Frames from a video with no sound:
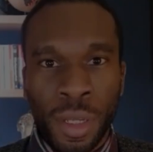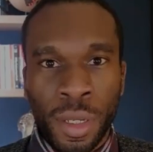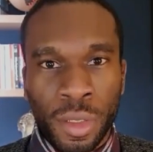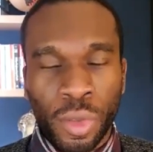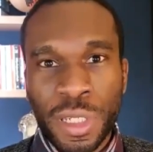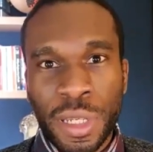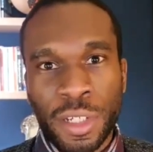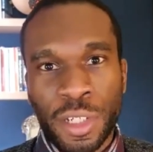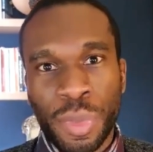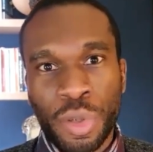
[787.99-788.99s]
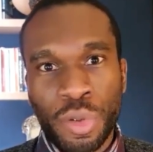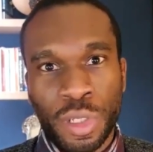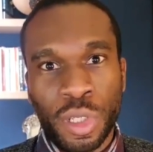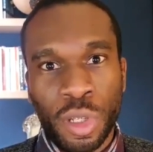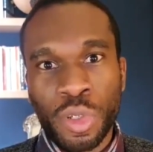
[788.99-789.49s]
The reason that GPUs are
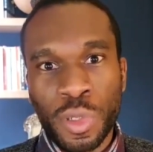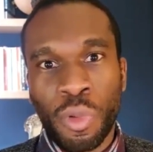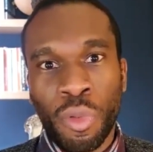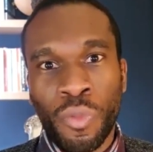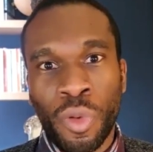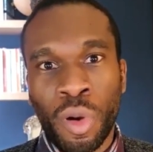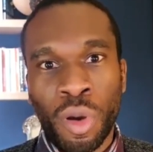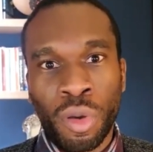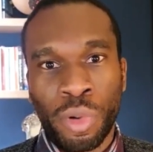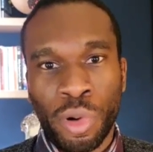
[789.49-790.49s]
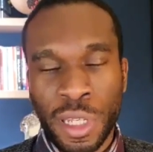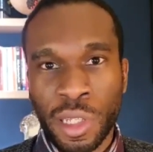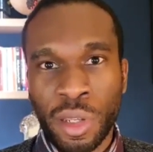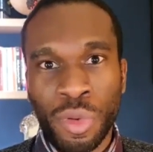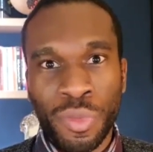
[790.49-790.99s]
so useful for
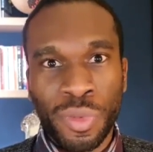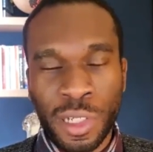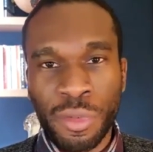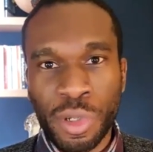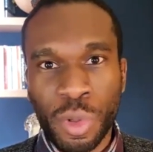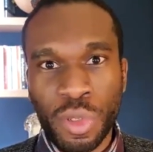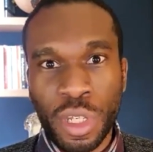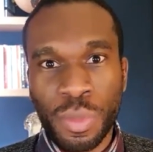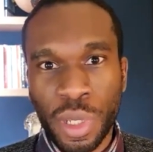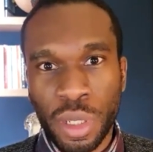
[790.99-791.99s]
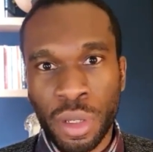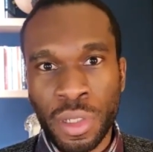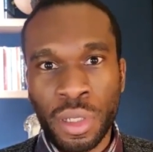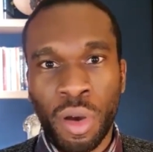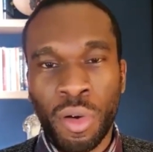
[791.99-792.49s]
processing with large language models is
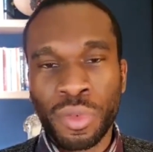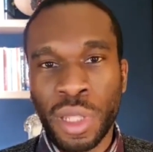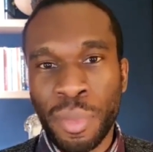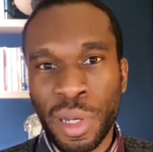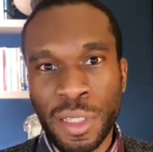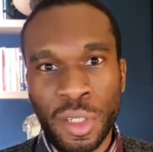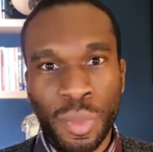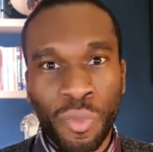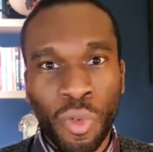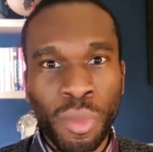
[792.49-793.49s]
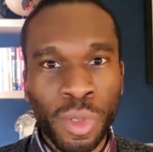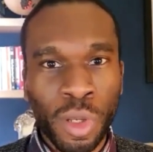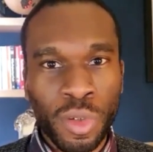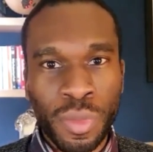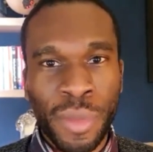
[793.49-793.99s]
because of their ability to perform
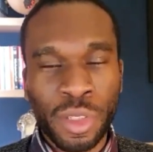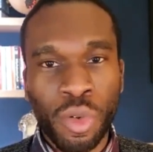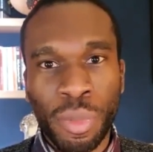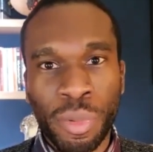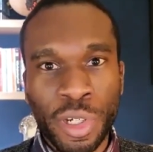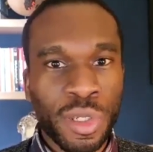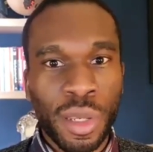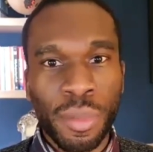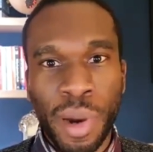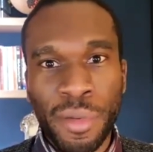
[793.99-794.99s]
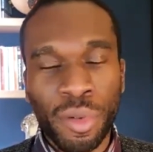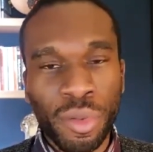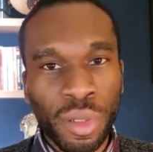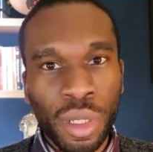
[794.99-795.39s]
those mathematical operations in parallel.